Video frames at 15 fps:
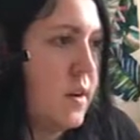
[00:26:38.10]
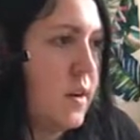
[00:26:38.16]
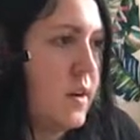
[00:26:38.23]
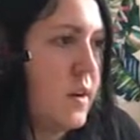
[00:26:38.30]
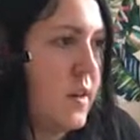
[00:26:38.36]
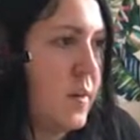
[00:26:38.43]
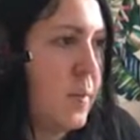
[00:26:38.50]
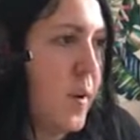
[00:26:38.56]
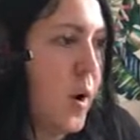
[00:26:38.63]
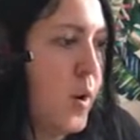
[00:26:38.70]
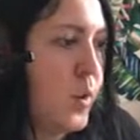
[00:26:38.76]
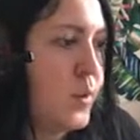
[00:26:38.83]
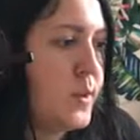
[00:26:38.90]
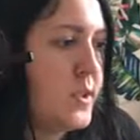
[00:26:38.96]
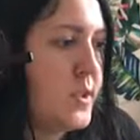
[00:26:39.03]
Another
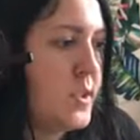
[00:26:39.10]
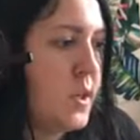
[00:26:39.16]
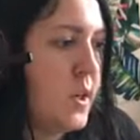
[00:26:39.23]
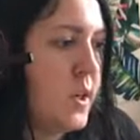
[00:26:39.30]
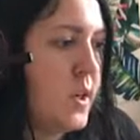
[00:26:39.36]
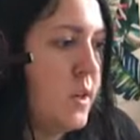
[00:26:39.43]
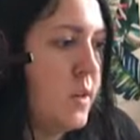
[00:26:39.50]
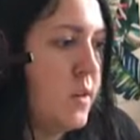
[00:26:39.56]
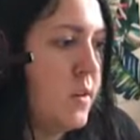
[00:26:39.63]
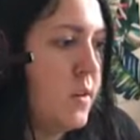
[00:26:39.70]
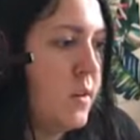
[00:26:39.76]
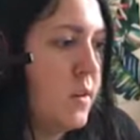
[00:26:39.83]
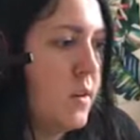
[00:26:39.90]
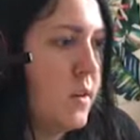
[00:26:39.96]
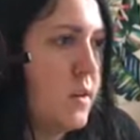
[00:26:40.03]
poster.
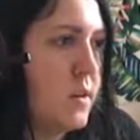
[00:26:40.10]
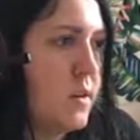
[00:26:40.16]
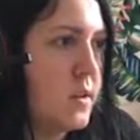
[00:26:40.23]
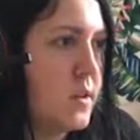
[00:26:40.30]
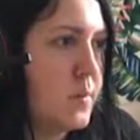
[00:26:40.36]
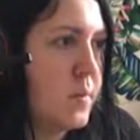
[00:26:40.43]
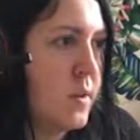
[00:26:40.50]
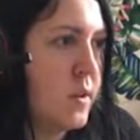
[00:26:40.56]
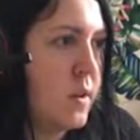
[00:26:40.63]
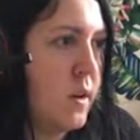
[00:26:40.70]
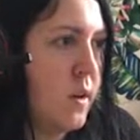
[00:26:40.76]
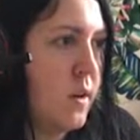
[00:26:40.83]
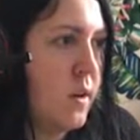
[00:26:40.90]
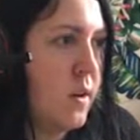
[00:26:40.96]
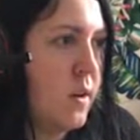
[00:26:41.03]
Let's put
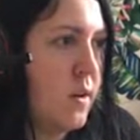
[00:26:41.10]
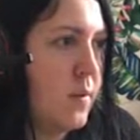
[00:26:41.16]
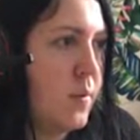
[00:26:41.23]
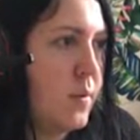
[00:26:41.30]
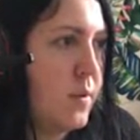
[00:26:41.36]
that up.